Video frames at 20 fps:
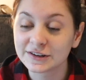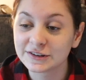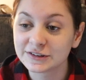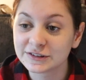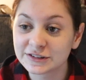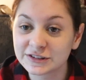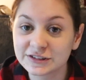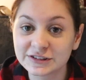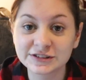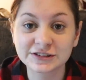
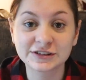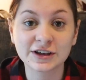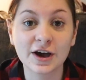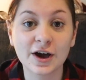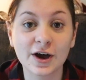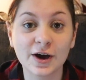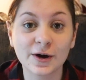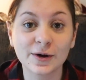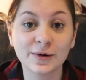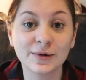So
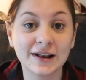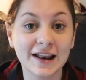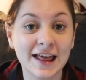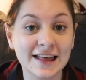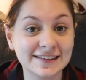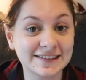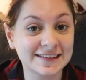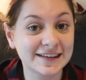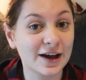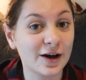
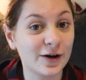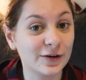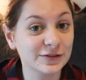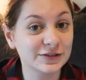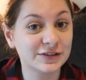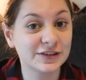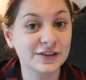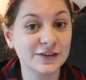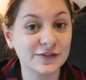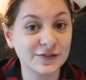let's get on
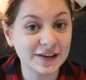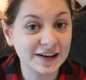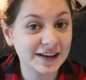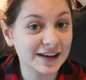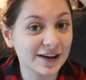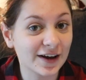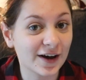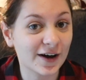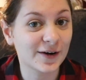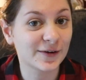to the
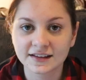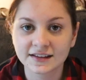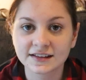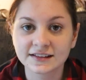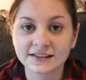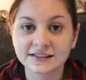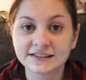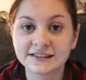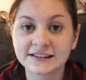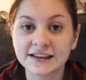video.
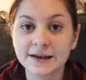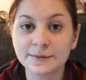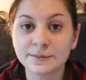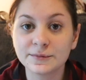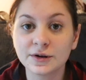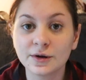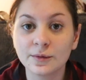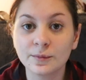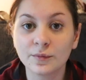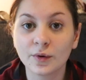
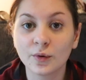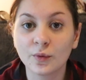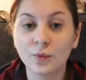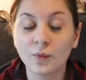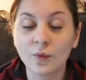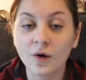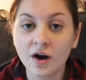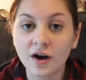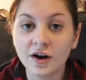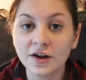Tip number
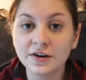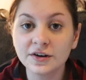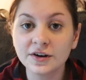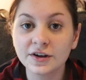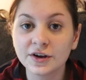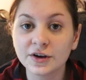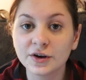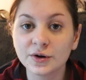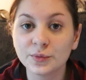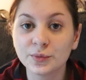1
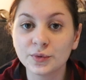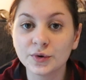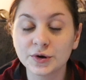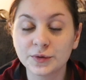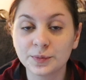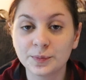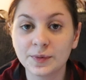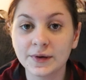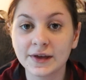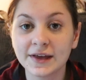
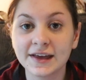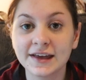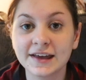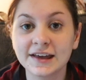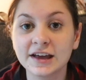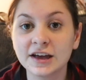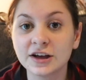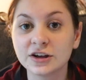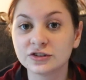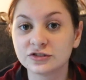would
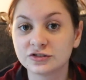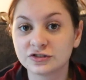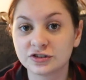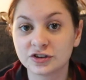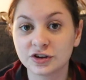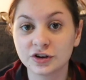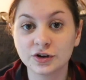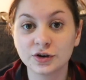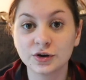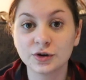be
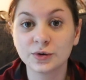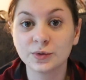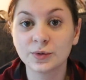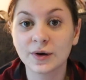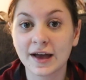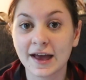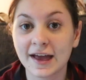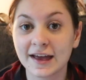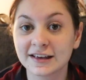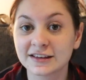
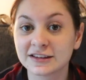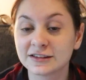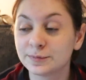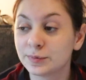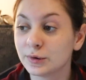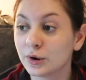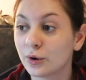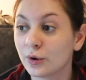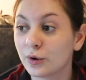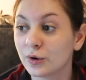to
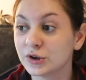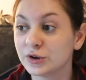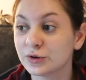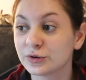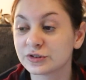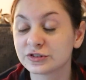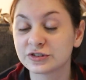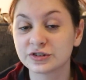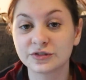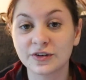explore
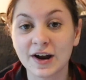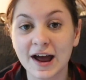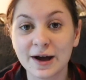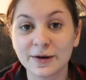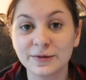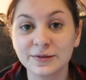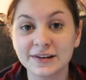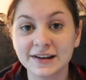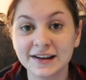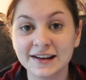your
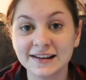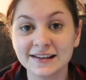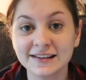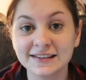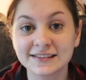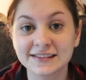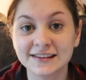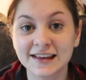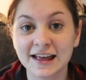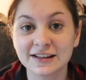
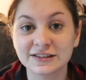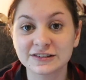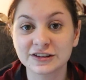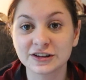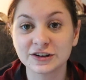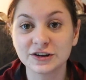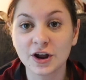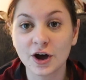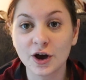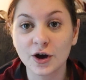surroundings, get
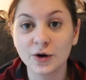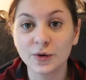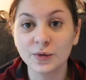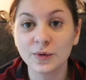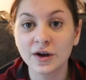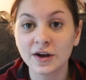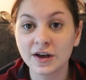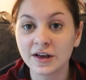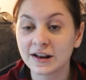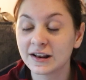to
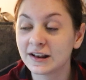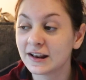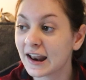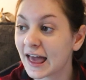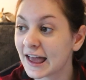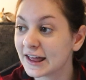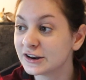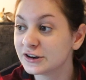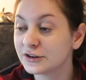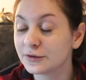know
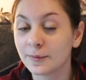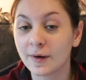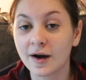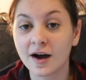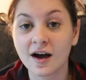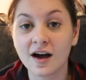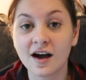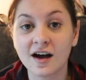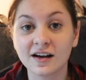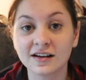
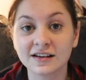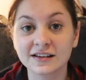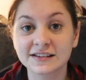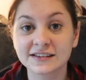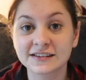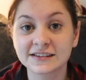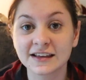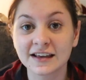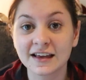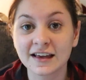
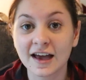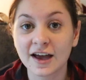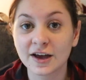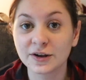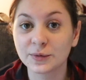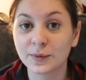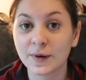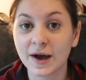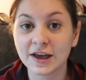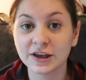landmarks
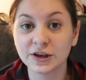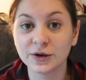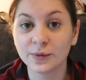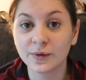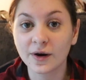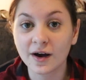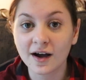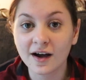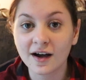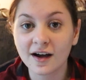and where you
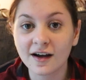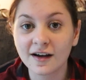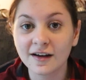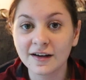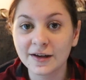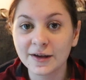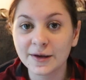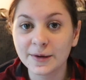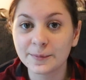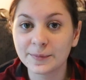are,
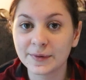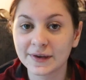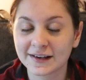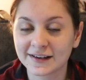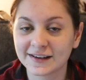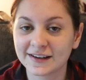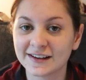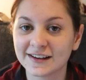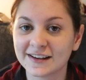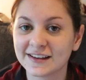
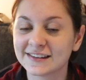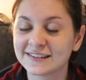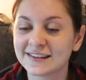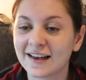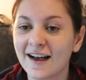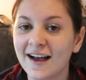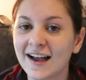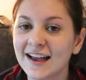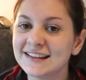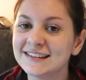because
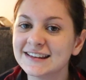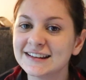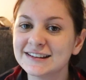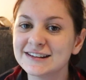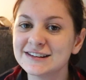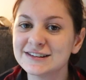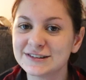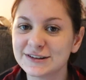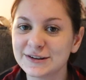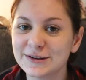I
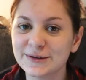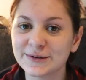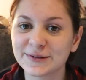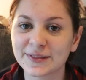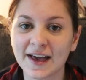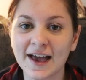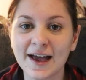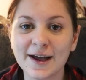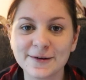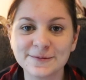didn't do
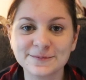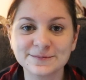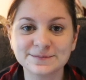that.